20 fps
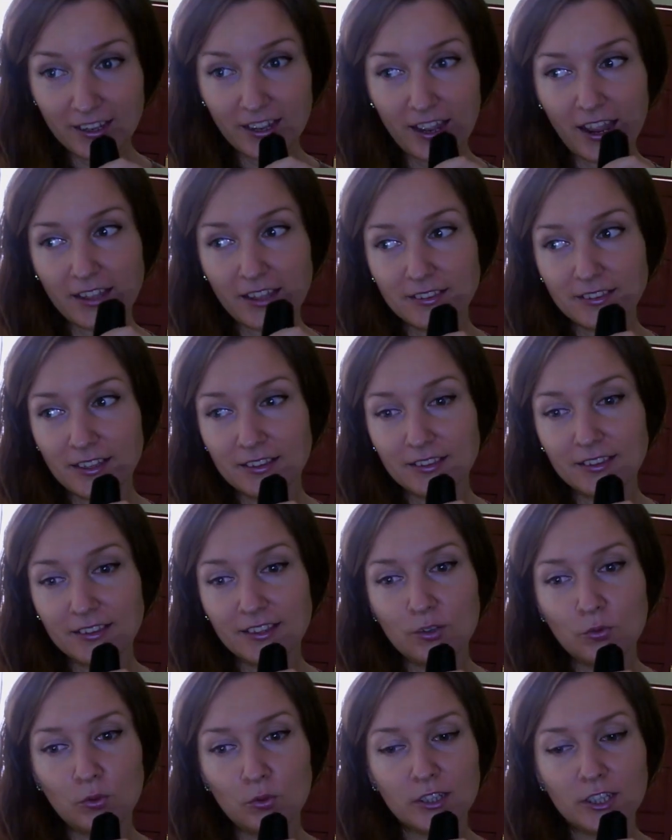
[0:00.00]
and then
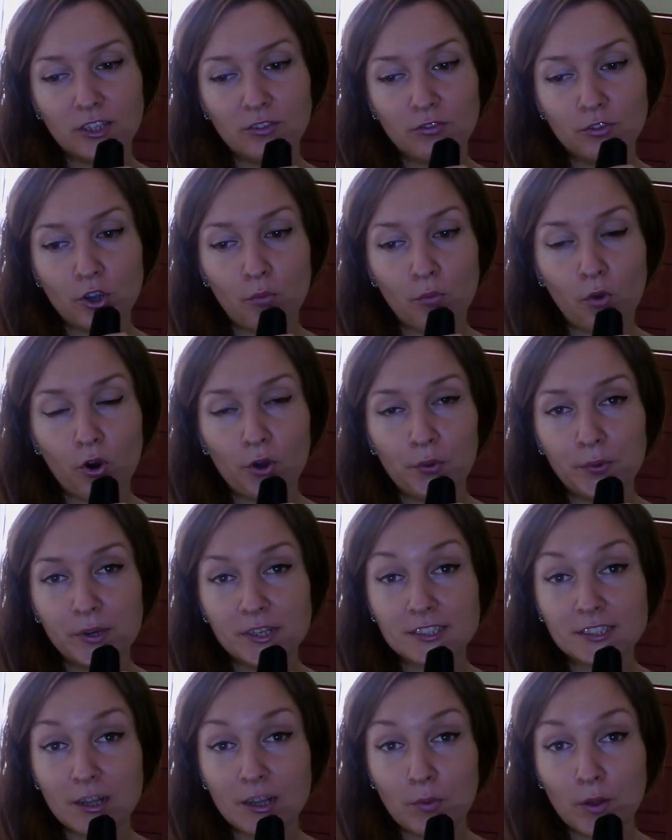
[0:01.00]
they will give you a more
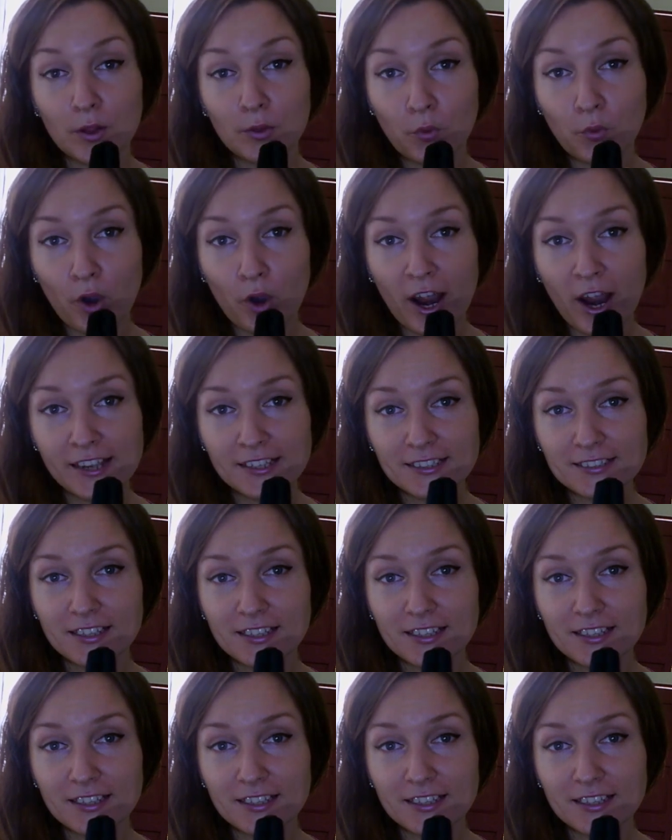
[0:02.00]
reasonable price.